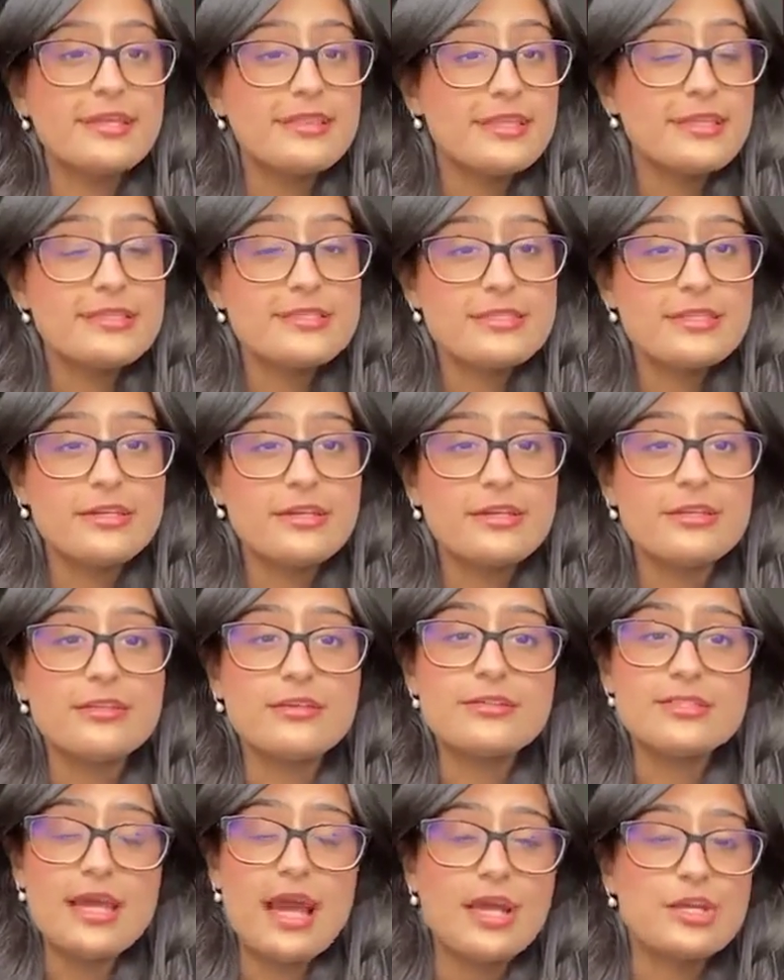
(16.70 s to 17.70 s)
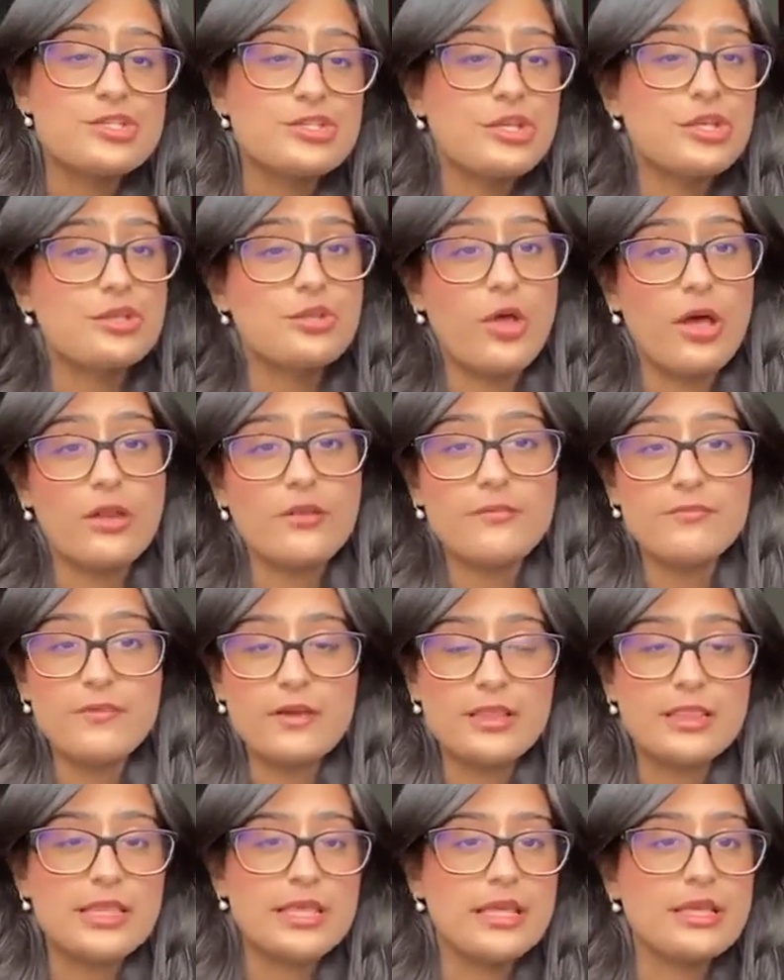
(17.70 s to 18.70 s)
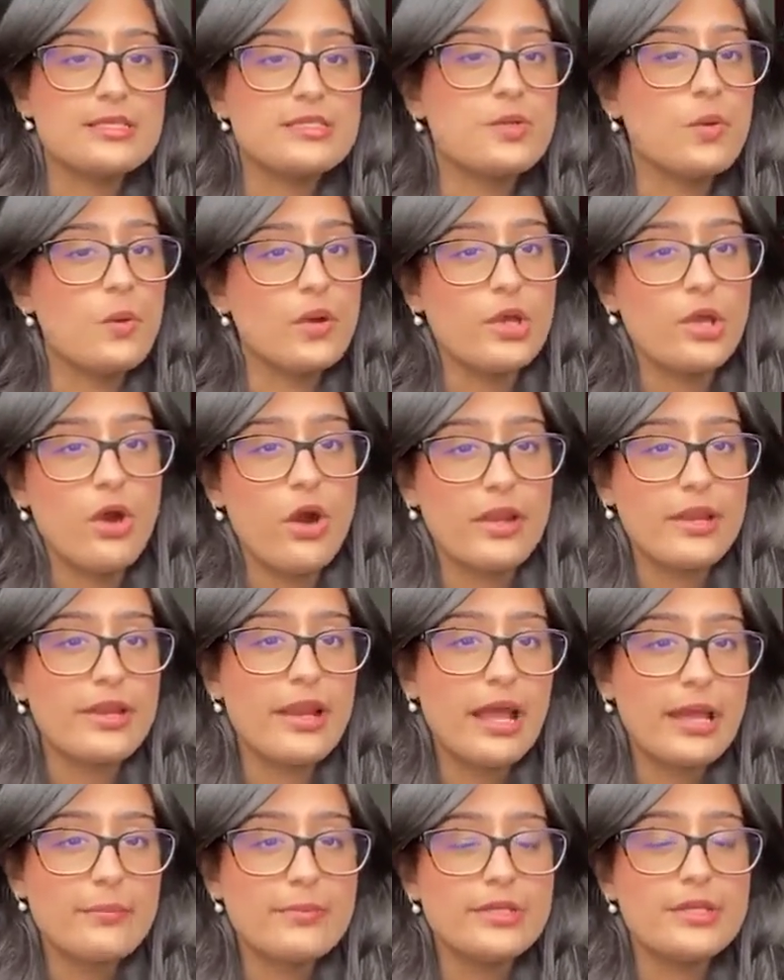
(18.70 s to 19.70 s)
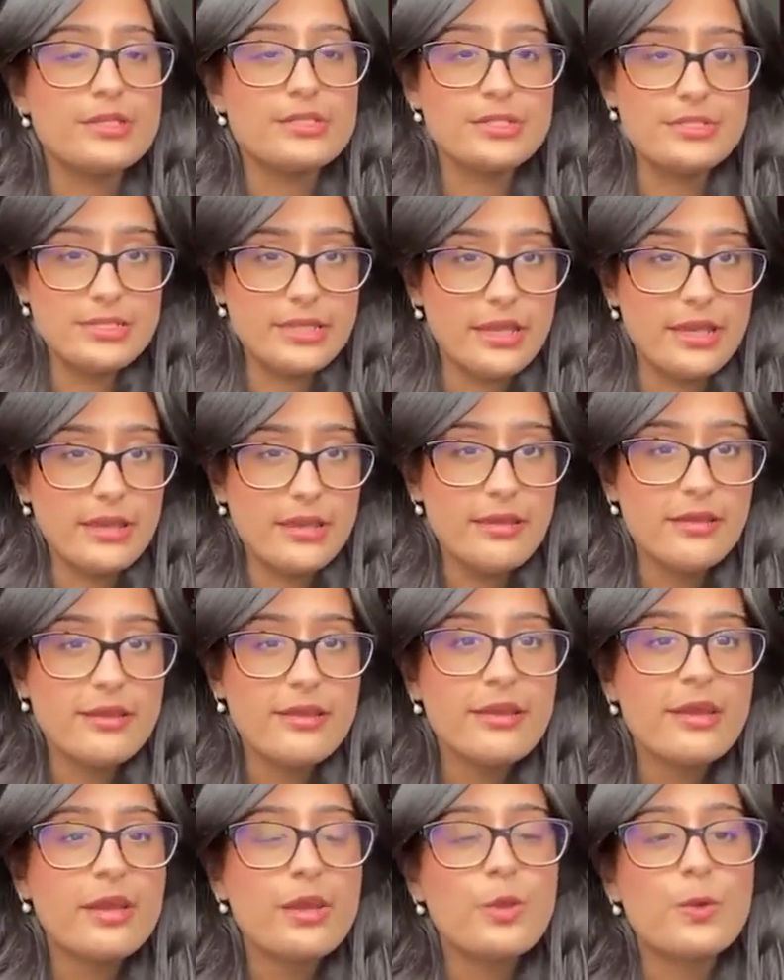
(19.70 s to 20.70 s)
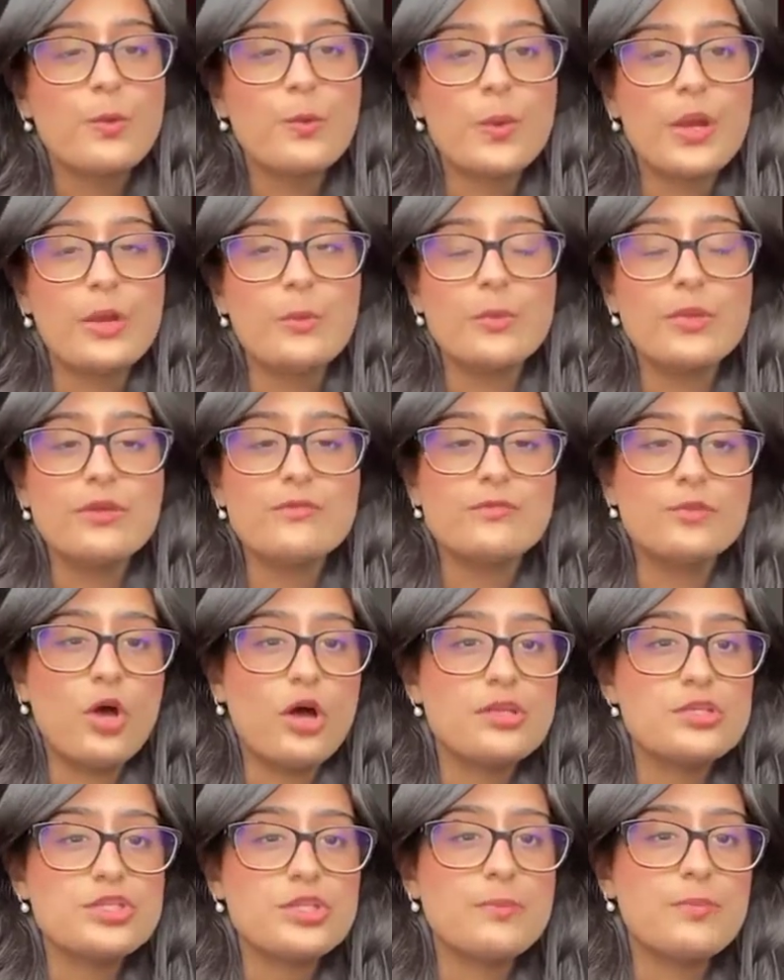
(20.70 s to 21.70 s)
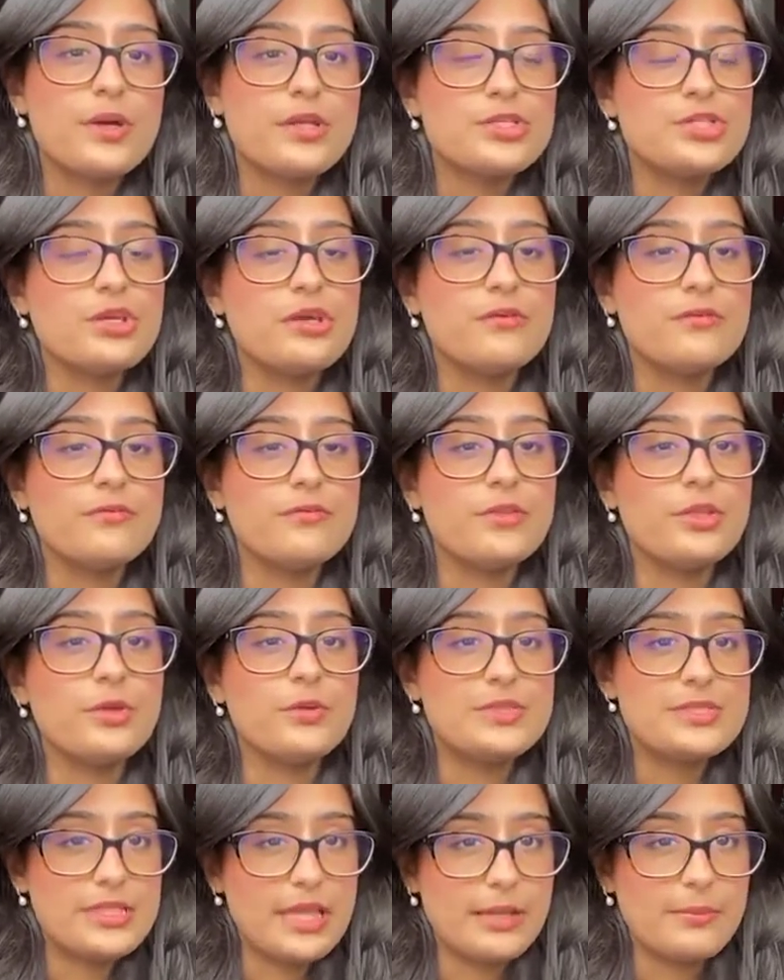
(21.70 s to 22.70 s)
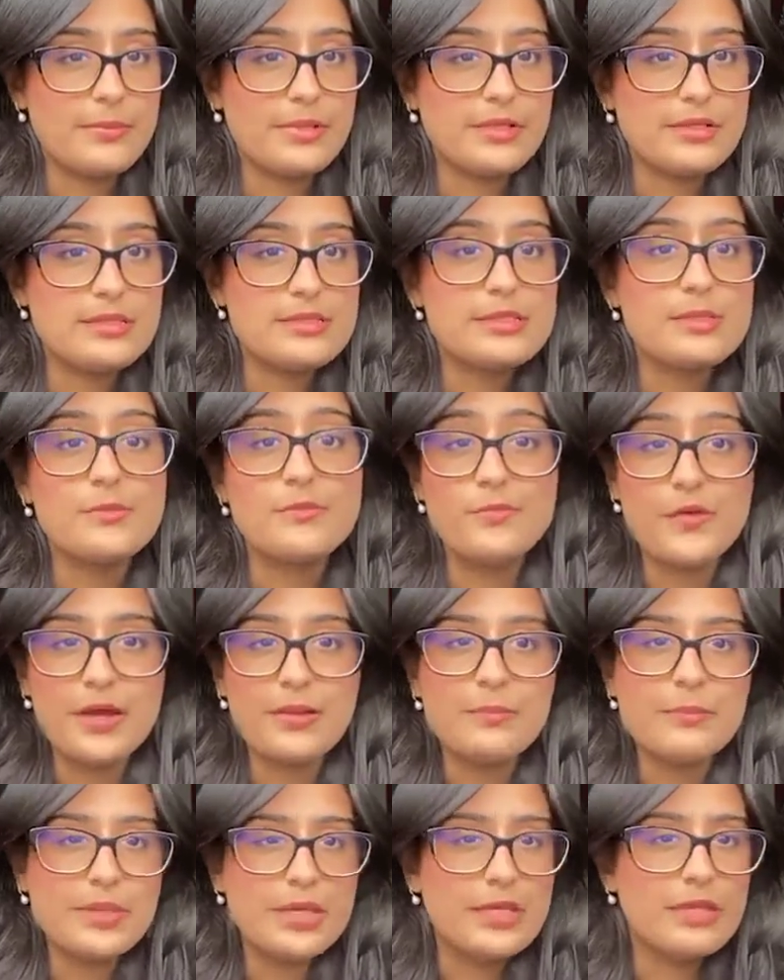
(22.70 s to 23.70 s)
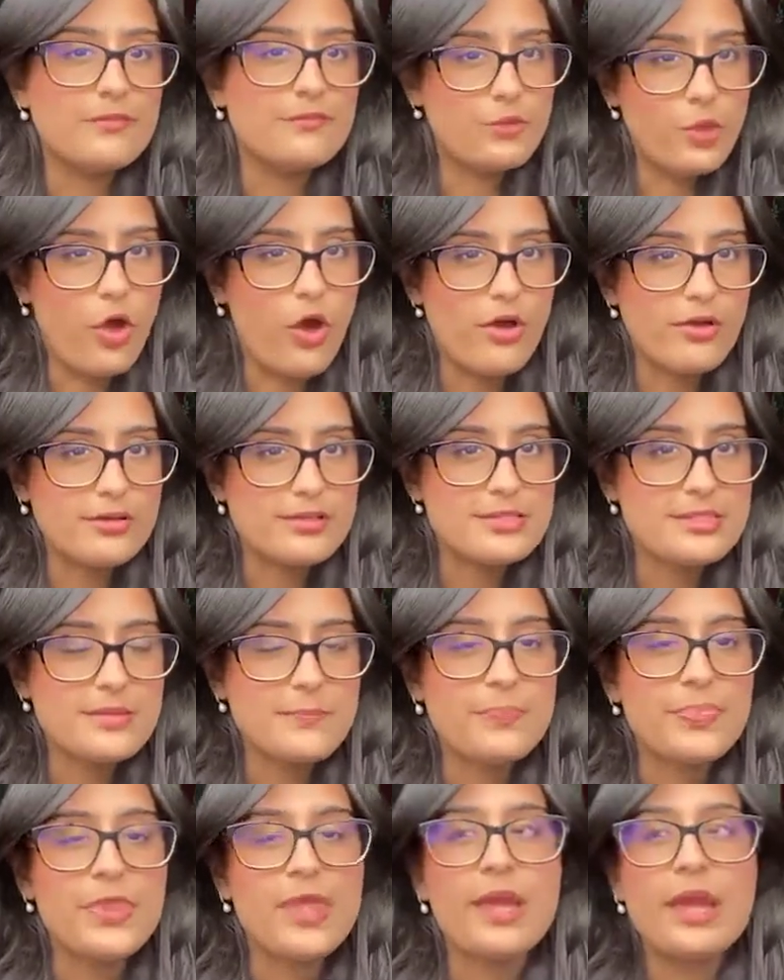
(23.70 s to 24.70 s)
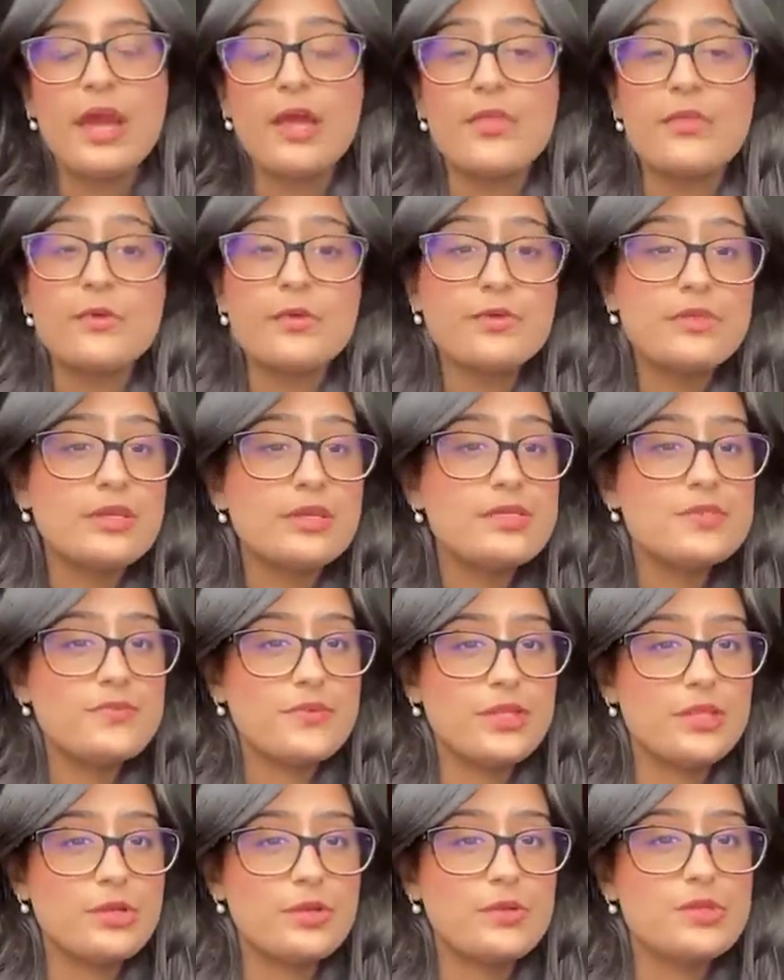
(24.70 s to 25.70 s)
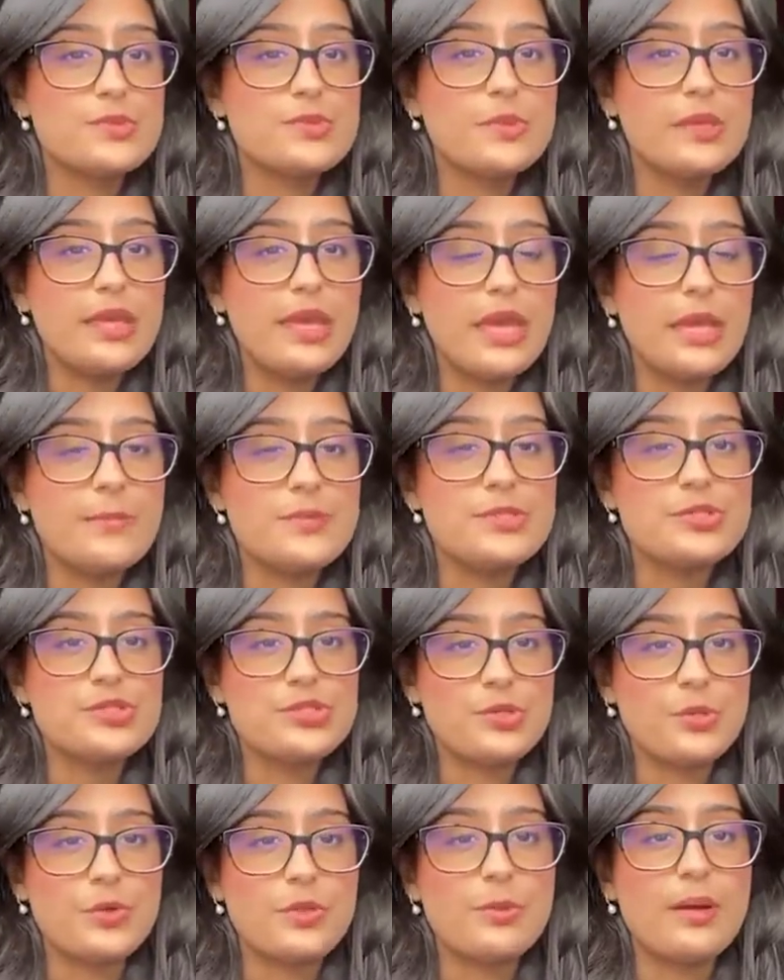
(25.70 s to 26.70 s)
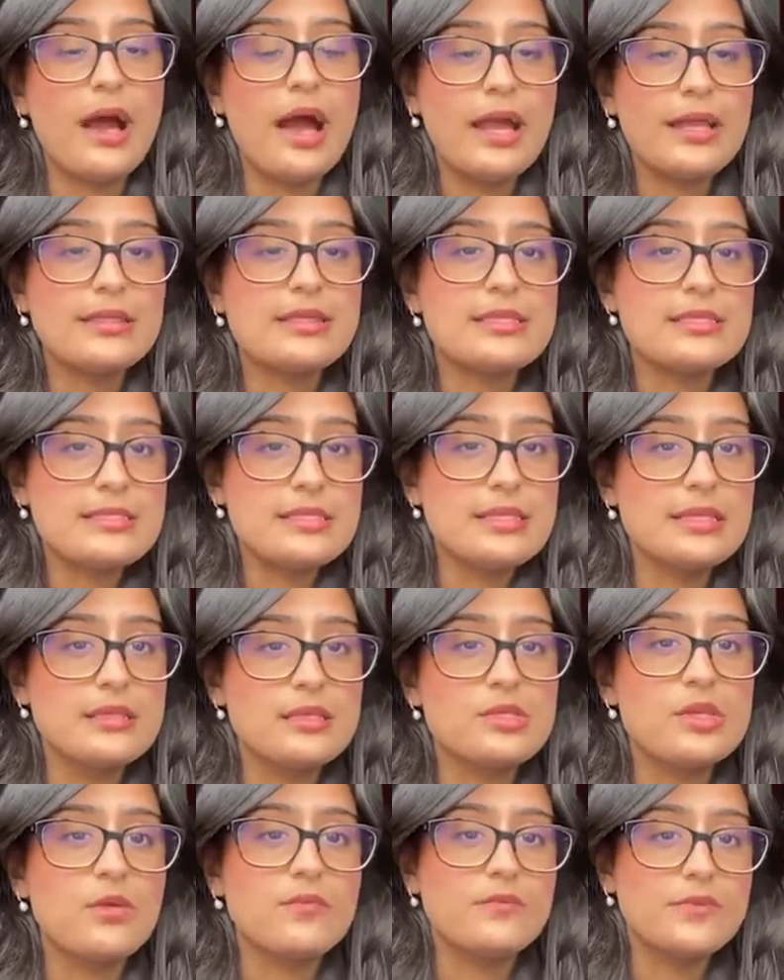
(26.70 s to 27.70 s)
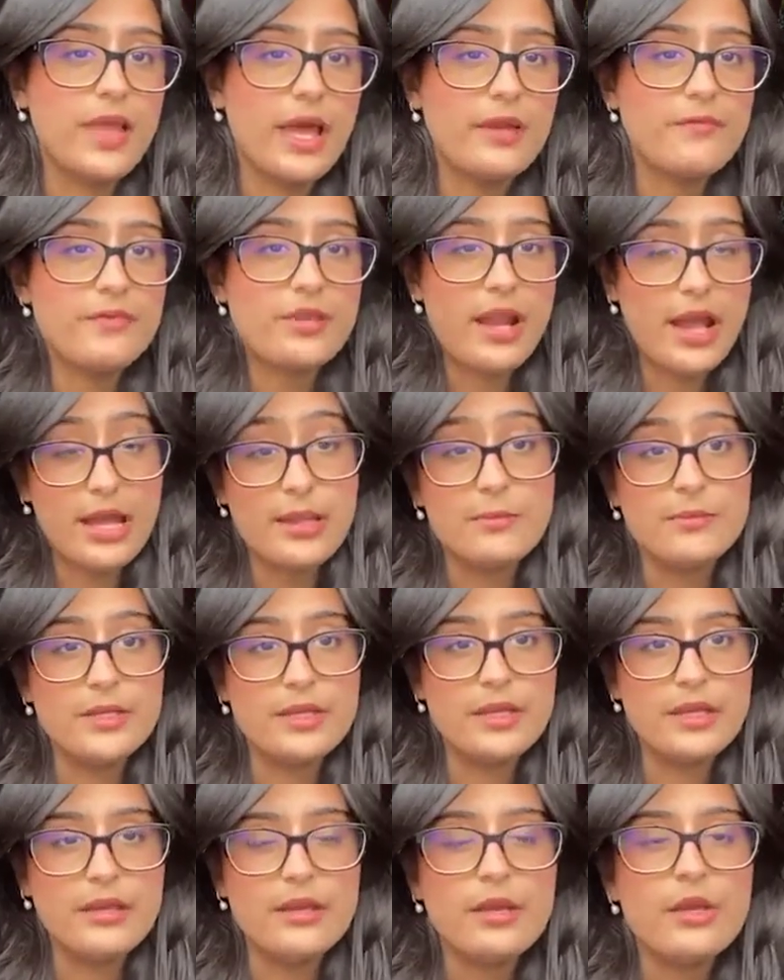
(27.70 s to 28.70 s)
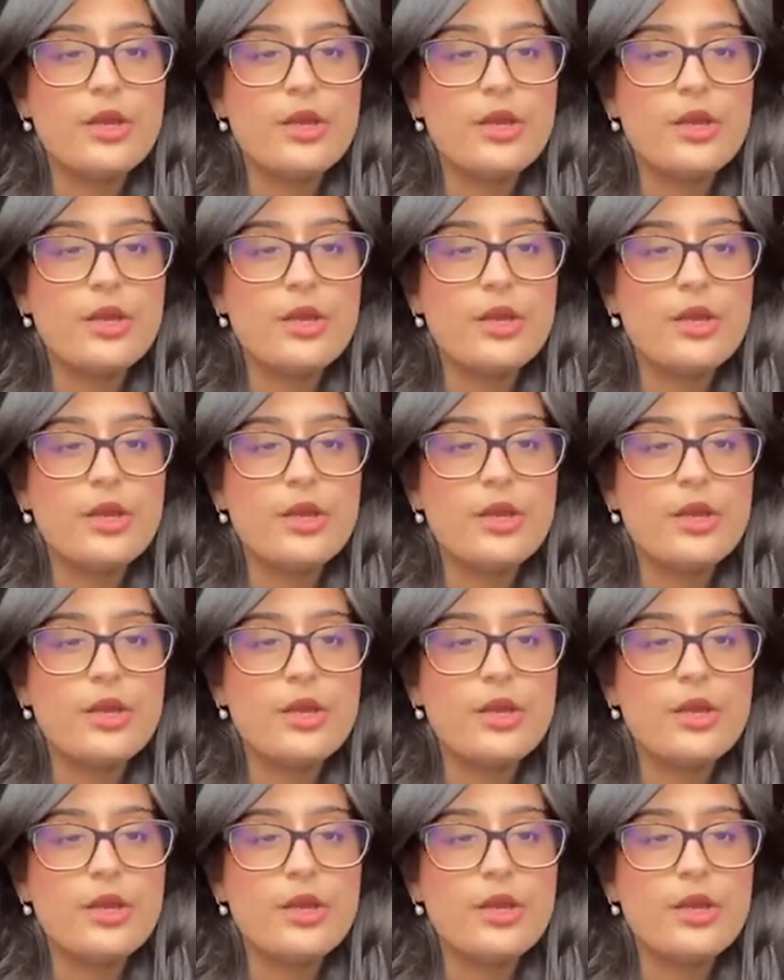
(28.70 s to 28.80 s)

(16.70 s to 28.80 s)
This year, there's actually a lot of fun things going on at IBA Today, where we have launched a bunch of new segments, one being vlogs. And through these videos, we aim to show behind the scenes of life at IBA